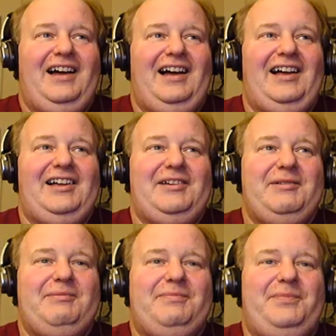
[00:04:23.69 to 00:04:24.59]

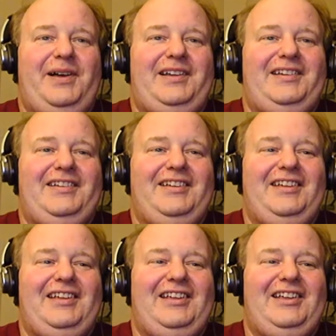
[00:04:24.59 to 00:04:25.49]
But
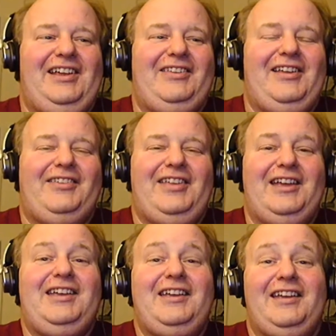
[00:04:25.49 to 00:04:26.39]

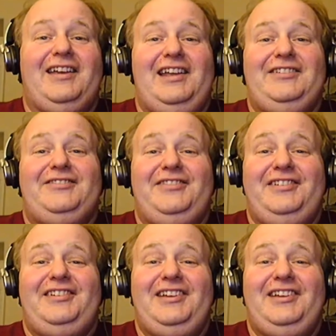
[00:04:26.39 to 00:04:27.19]
it can get kind of